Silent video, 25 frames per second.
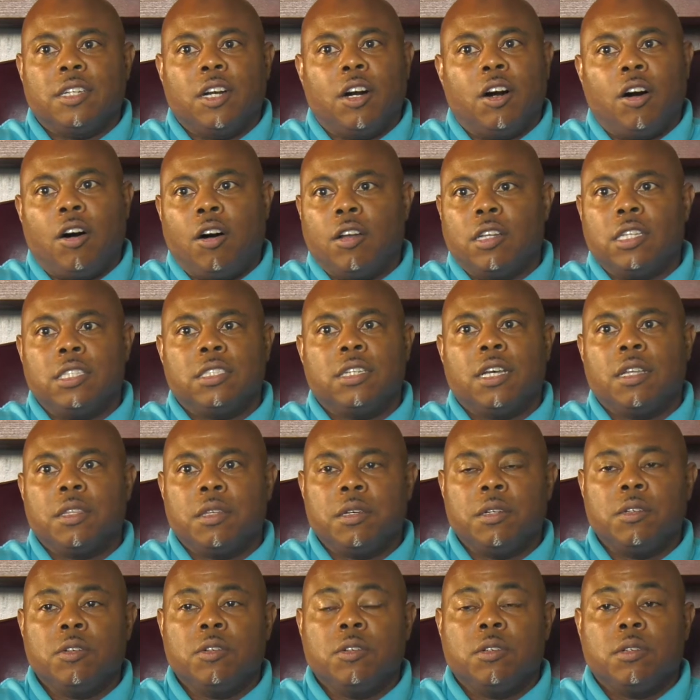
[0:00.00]
All these
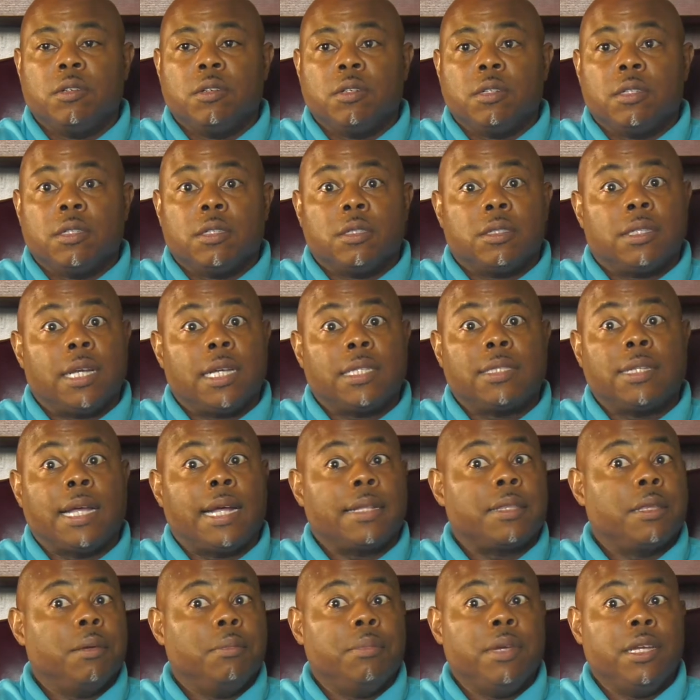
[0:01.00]
other, that's
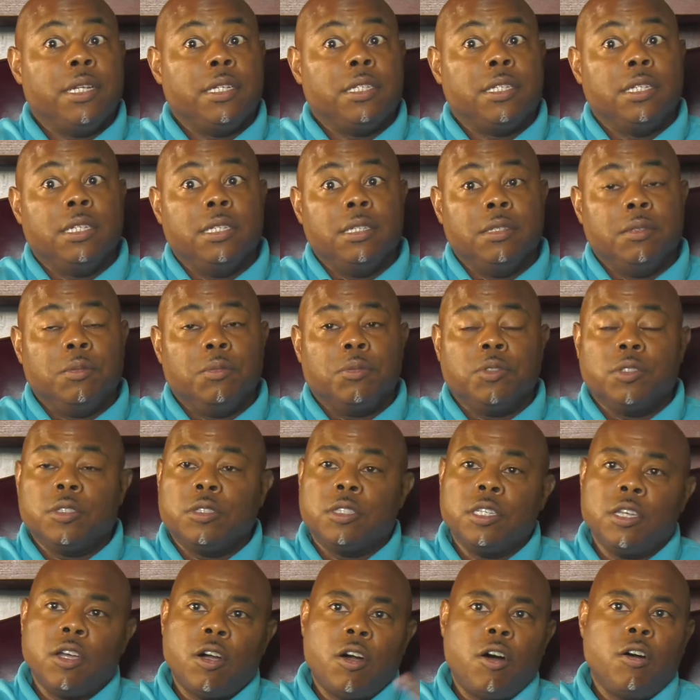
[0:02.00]
not to mention,
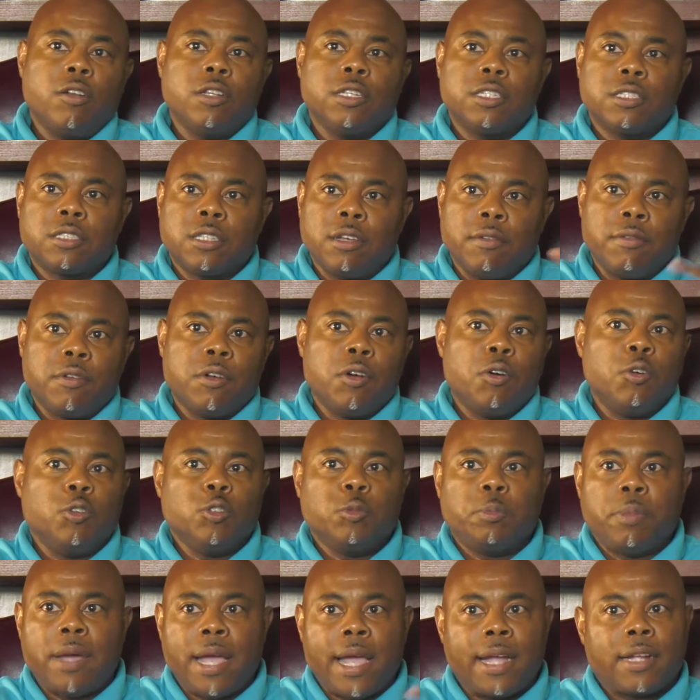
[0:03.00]
see, all this stuff
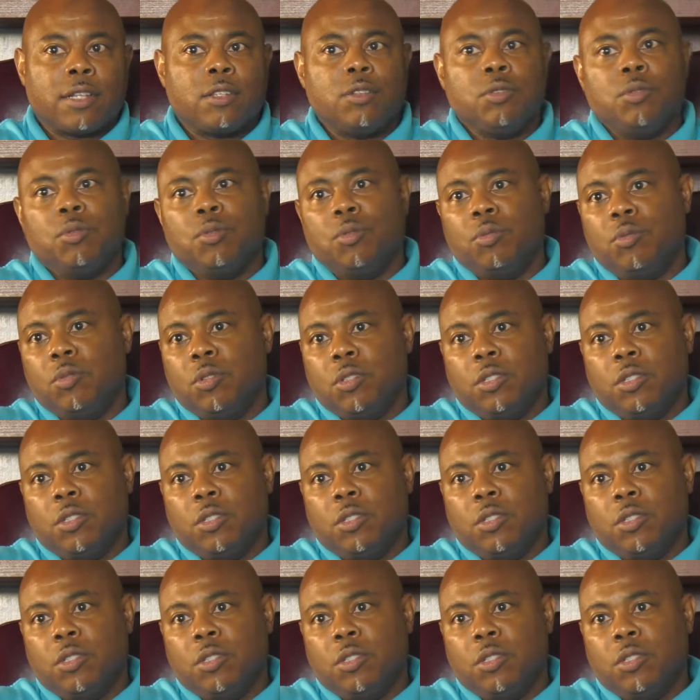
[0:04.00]
goes back to